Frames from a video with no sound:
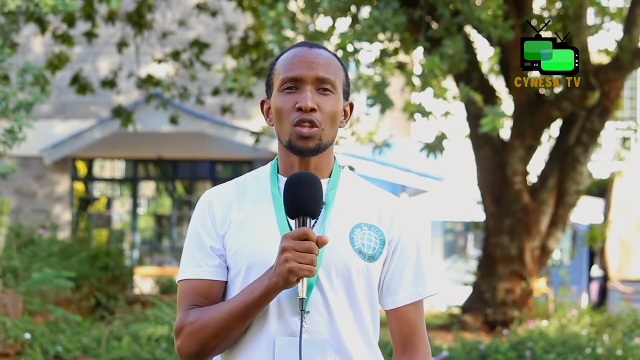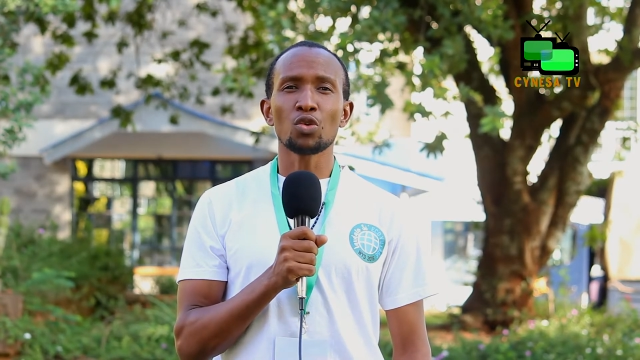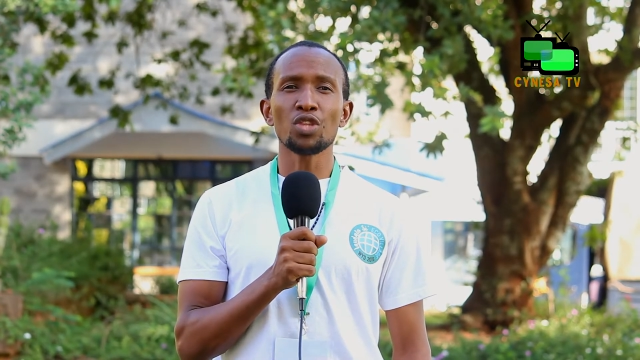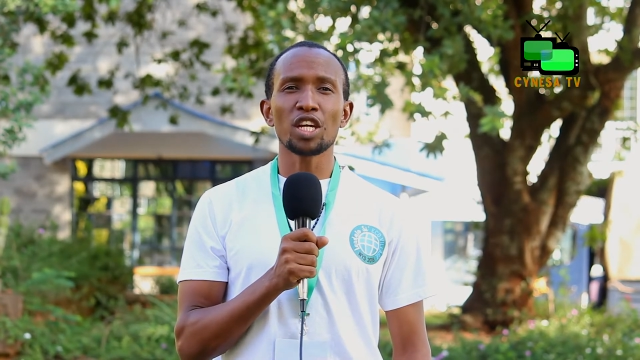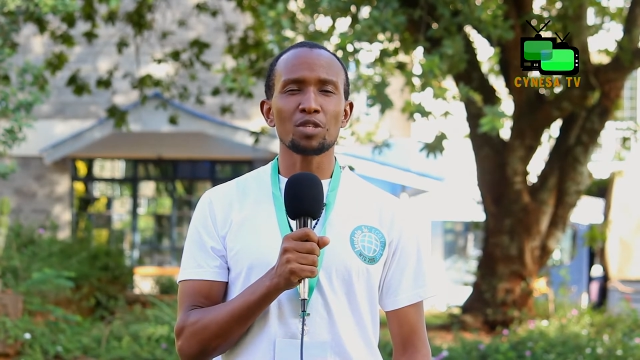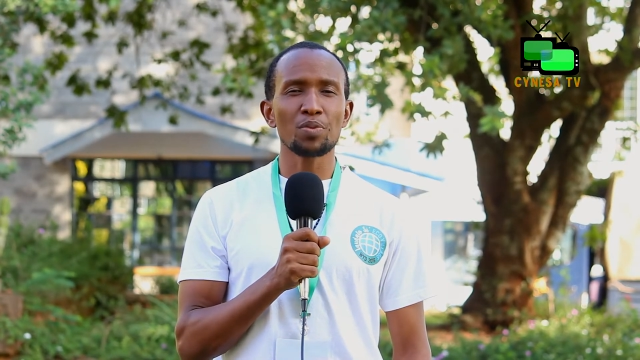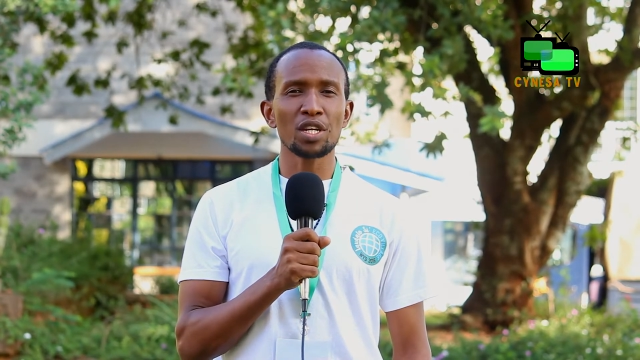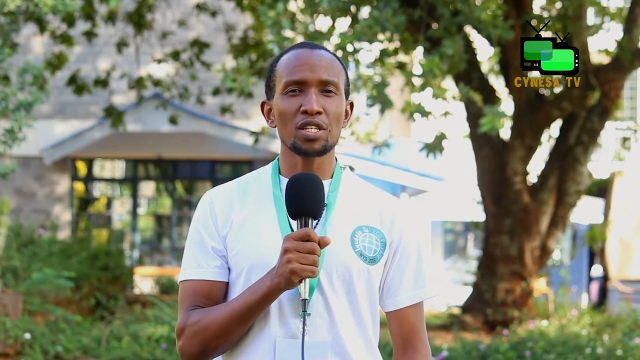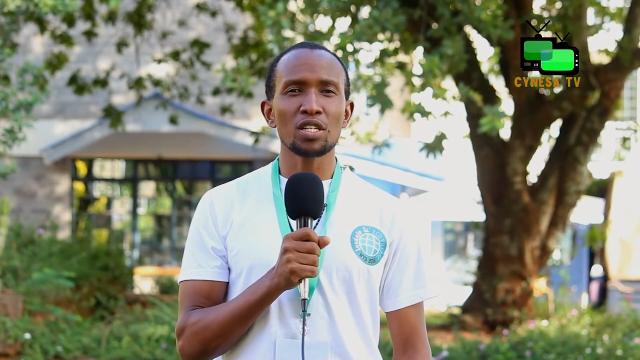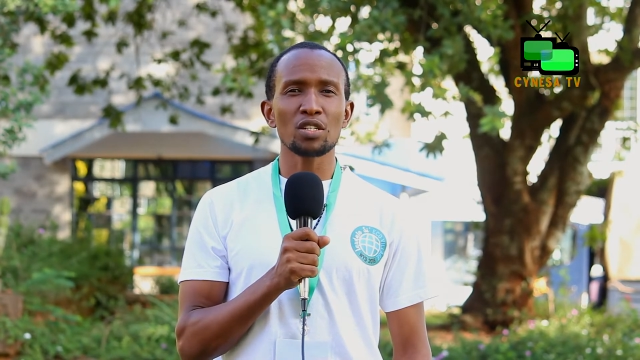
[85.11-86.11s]
through the
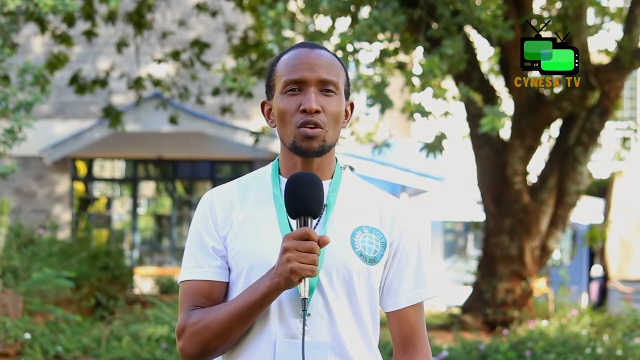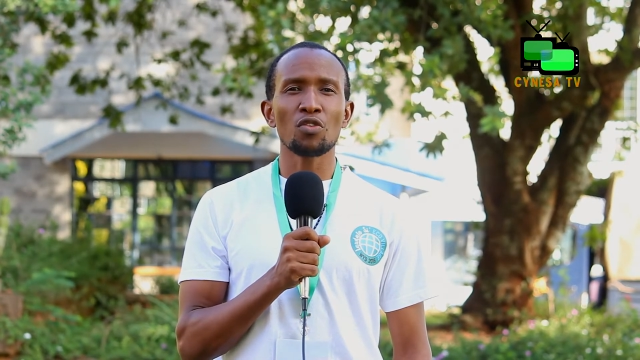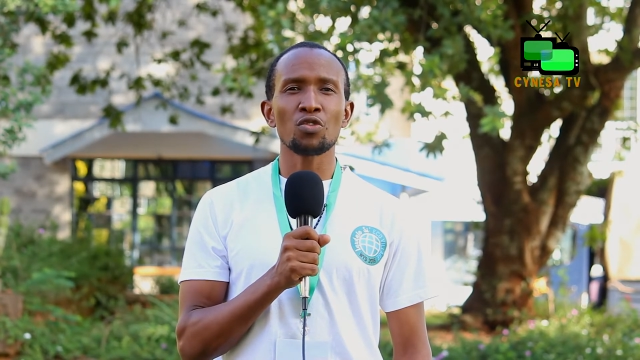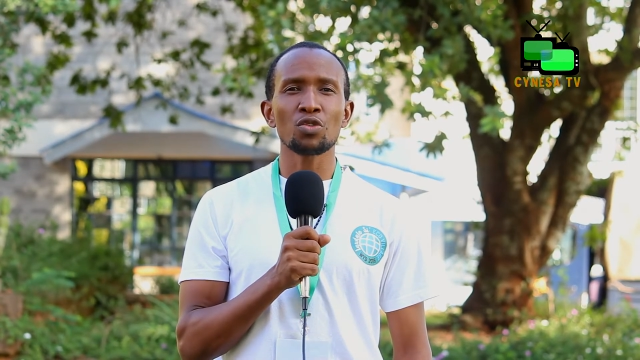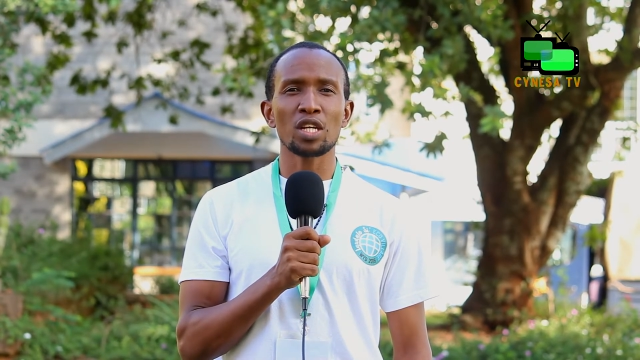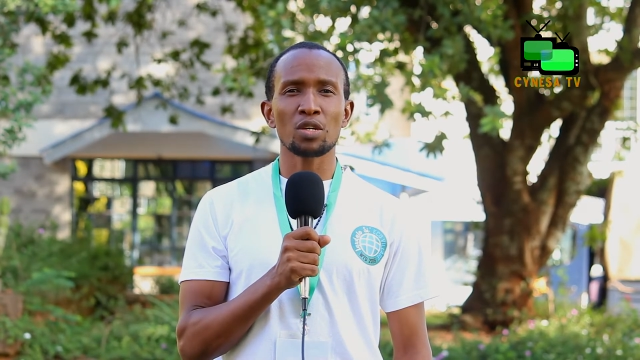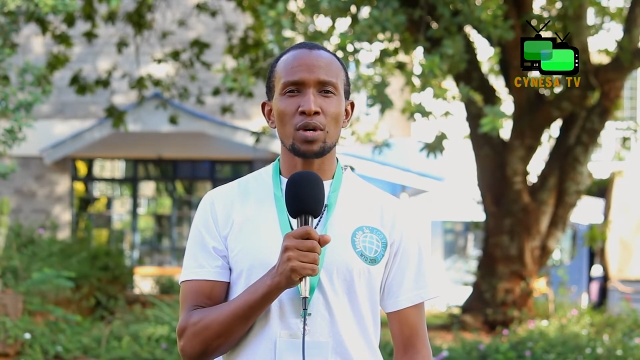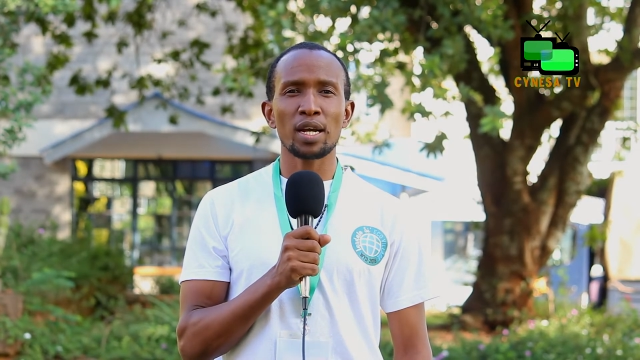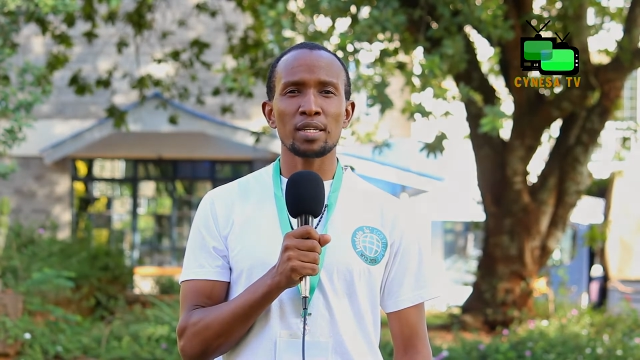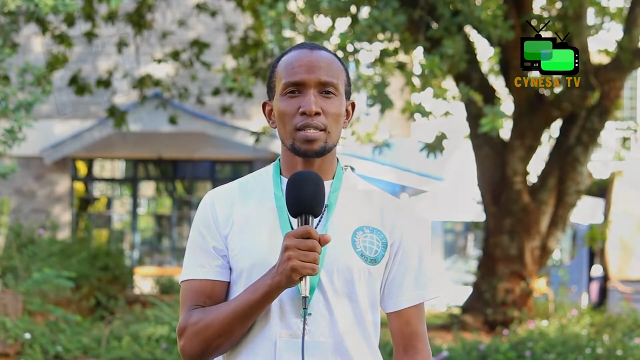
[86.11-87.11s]
experiences of those that were at